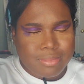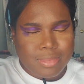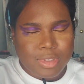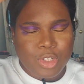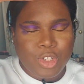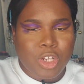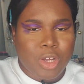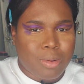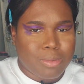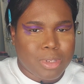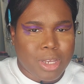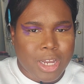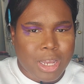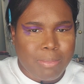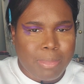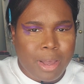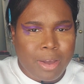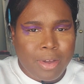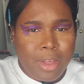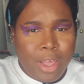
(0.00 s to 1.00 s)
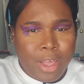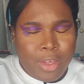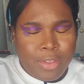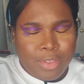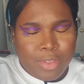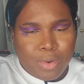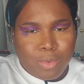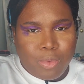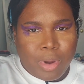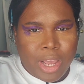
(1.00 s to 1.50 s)
you know what I'm talking about,
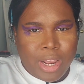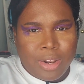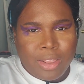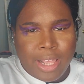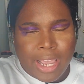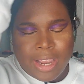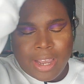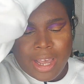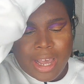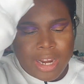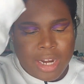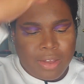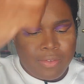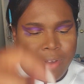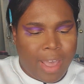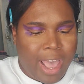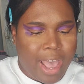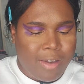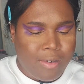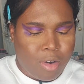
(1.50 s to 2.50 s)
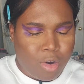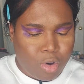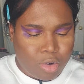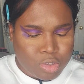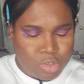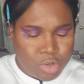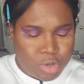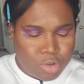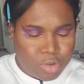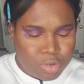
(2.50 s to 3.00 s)
the red like kind of hat
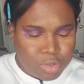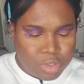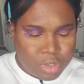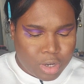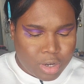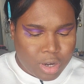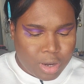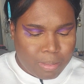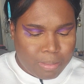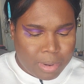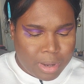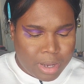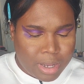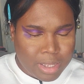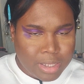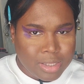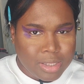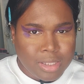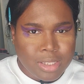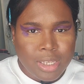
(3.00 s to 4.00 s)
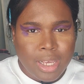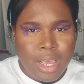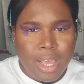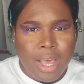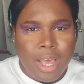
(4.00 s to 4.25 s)
circles on her buns.